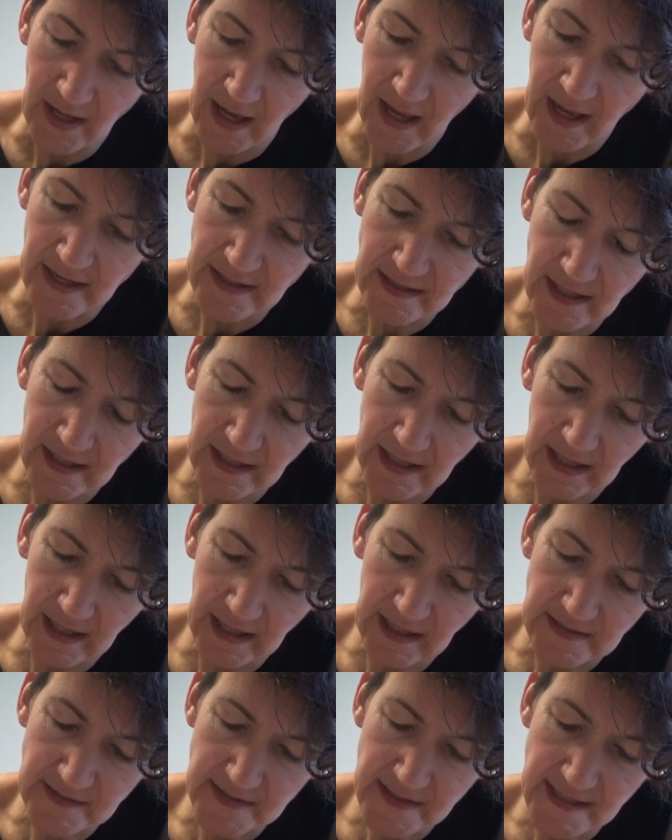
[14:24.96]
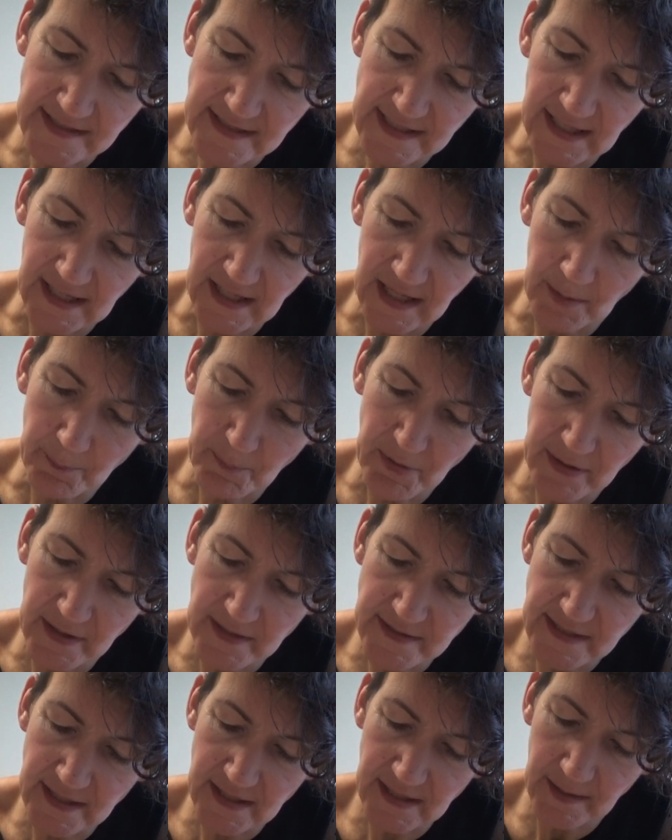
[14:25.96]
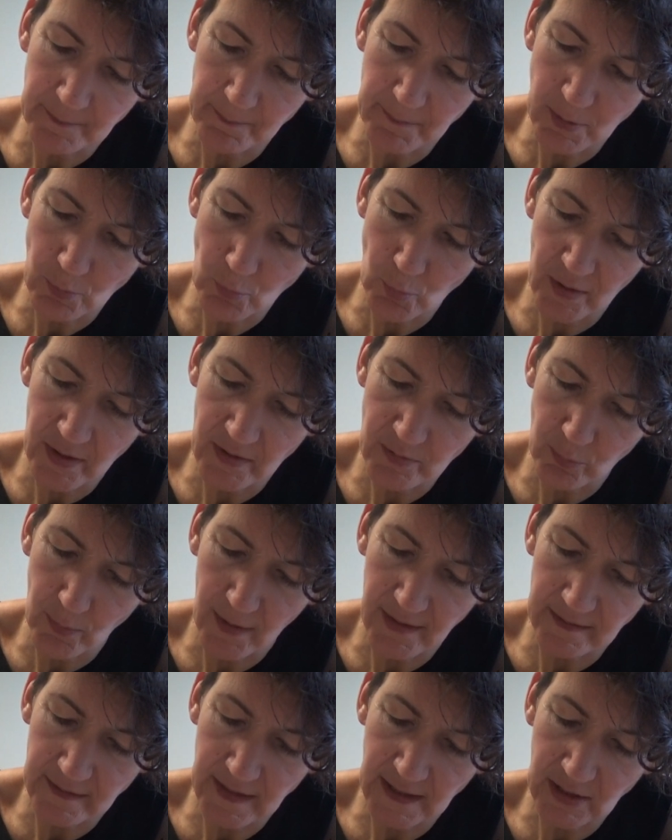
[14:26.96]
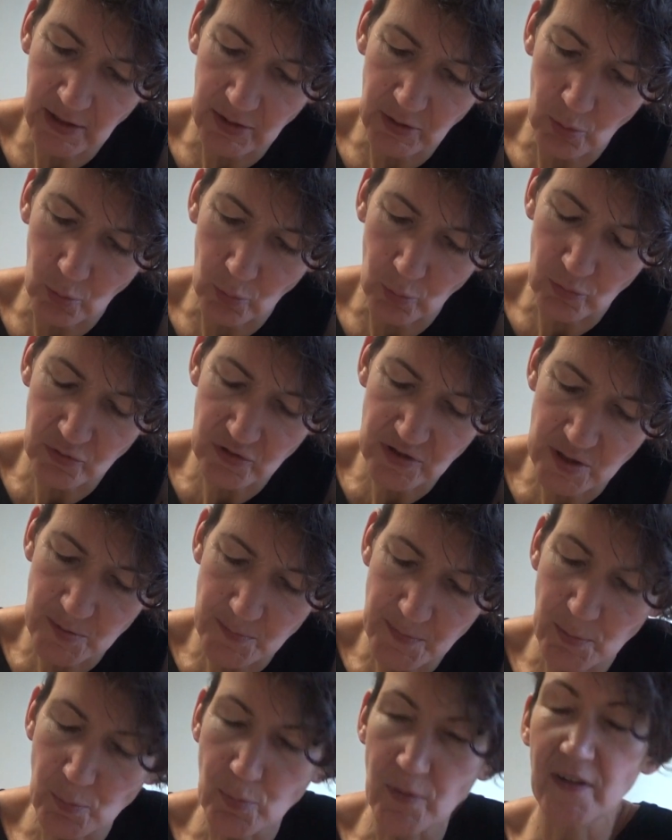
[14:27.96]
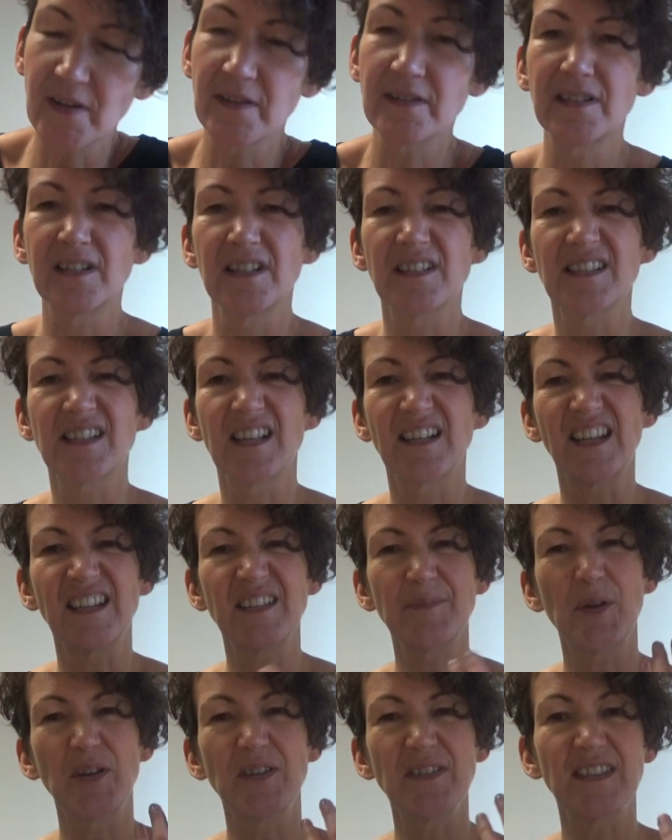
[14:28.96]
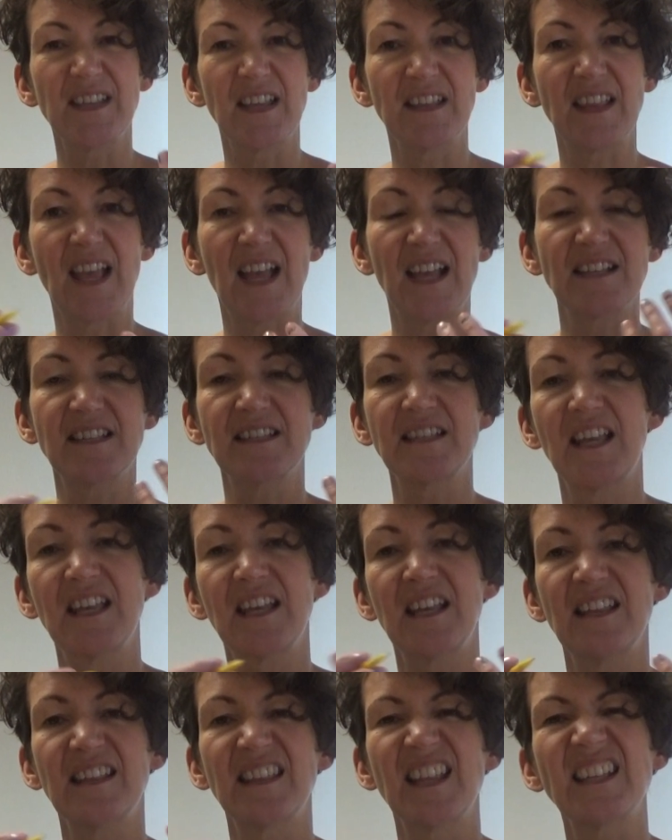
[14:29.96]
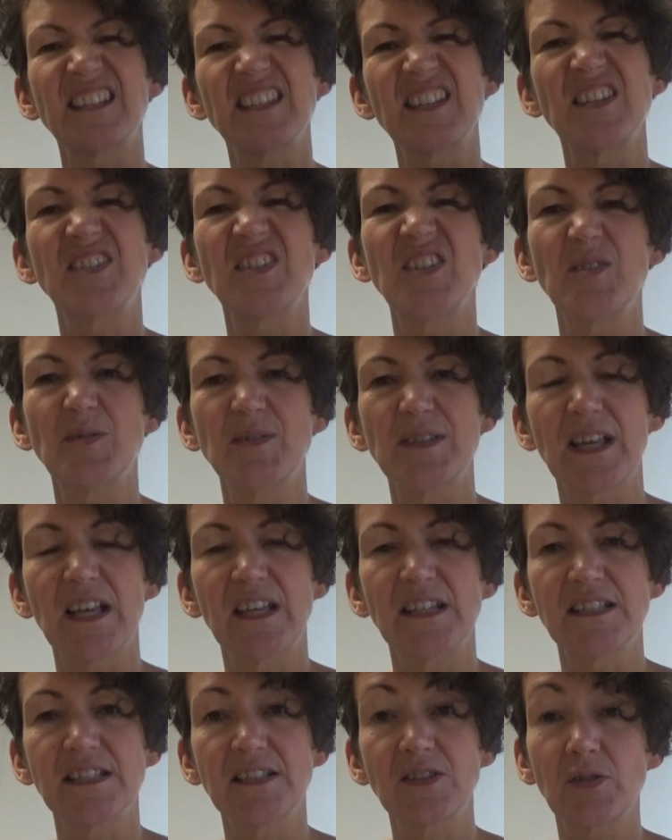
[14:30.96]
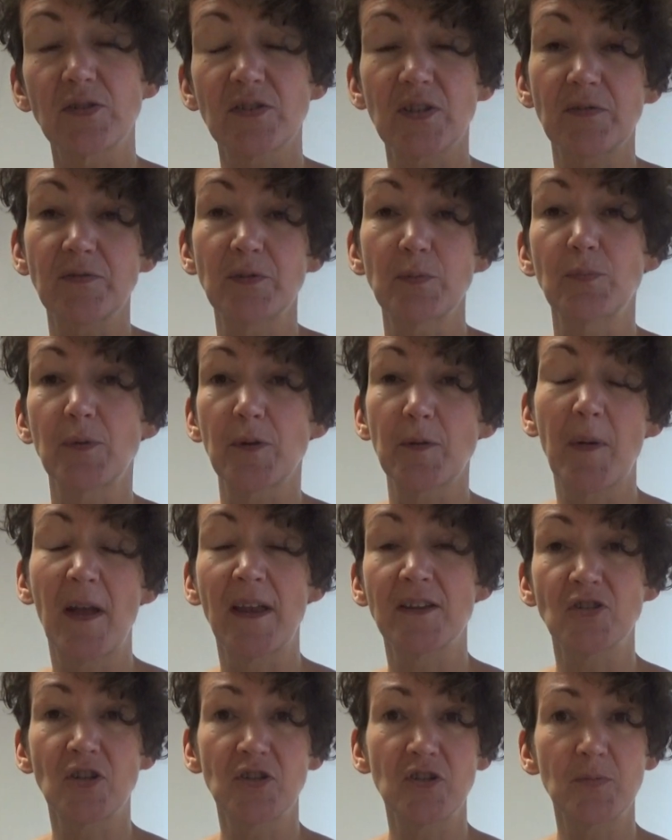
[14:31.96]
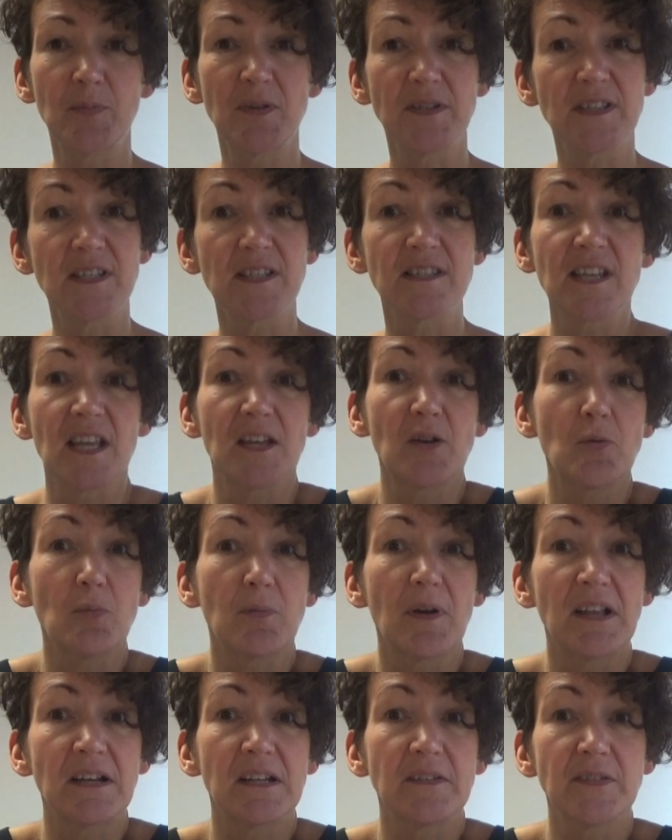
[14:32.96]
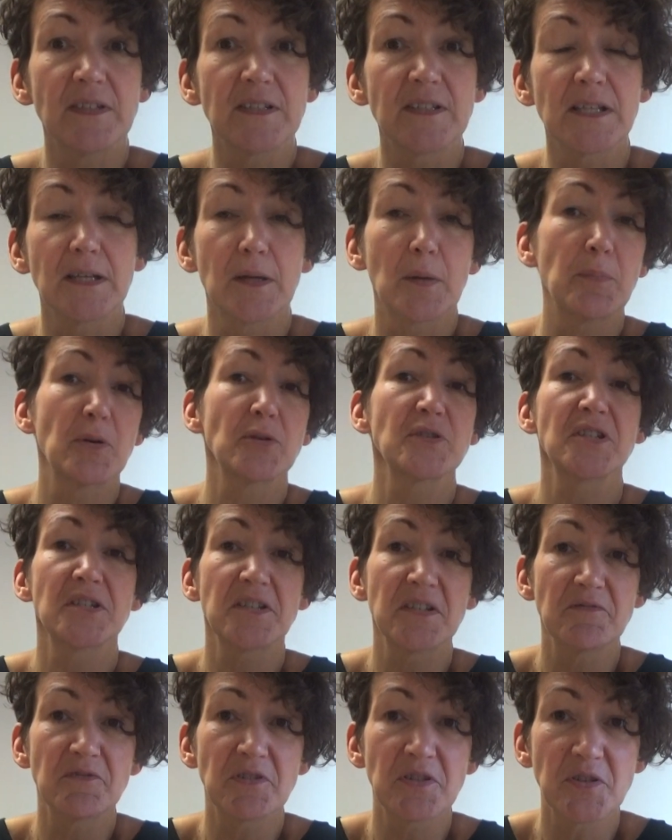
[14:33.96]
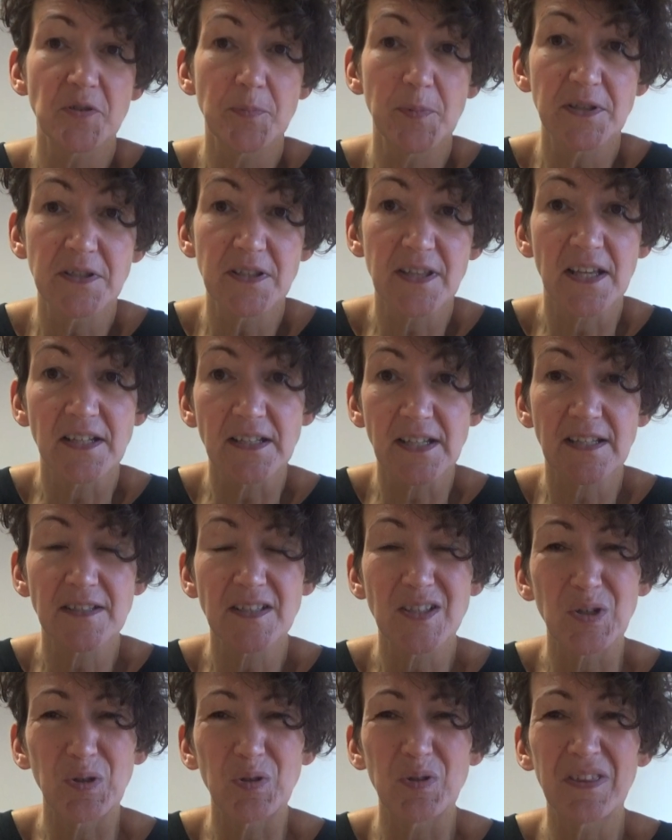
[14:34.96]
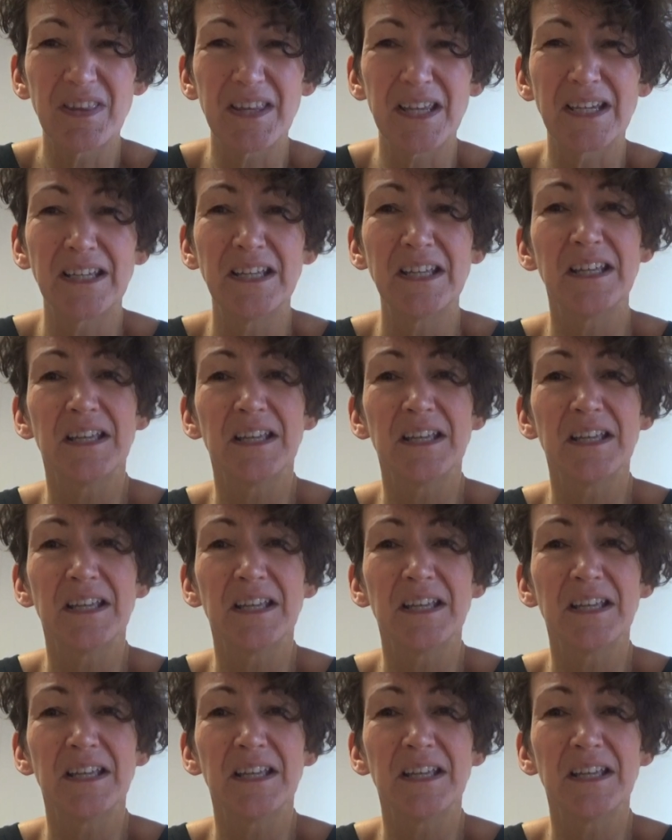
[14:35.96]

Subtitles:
And it says here, a person can be worthwhile, they can also be worthless. And I suppose that's the two-sided, because often we make judgments and say, oh, well, if it's a positive judgment, then that's a good thing.